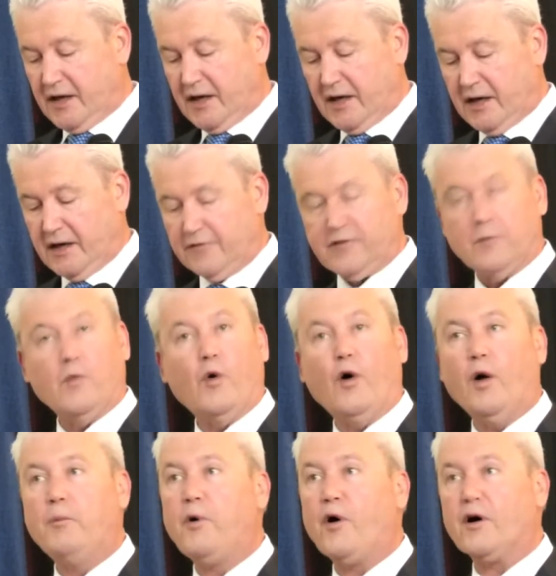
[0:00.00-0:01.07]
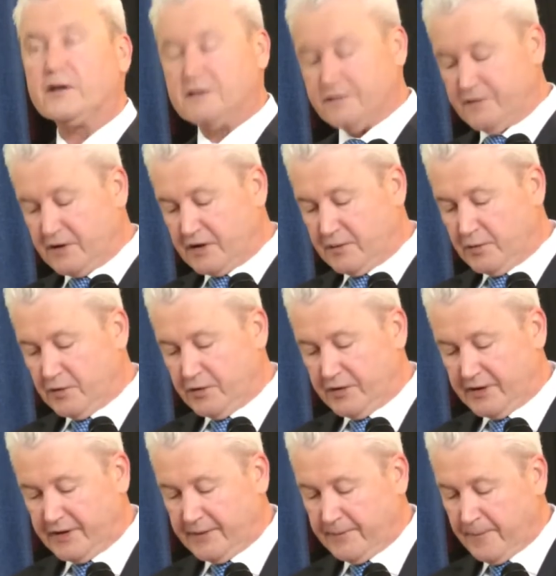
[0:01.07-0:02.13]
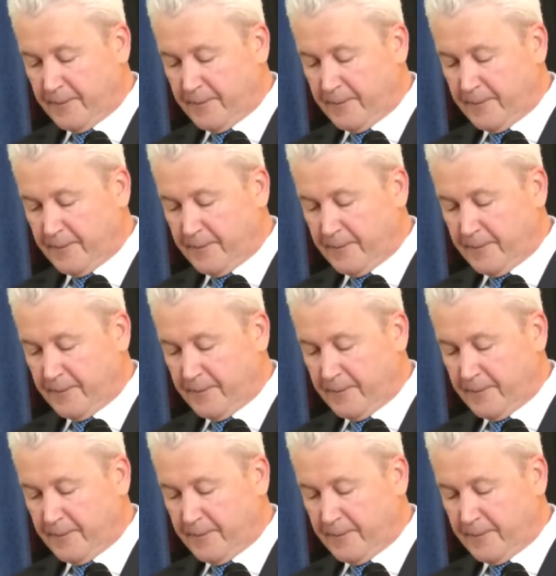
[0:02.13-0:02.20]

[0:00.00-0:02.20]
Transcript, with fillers: uh, from all parts of the community.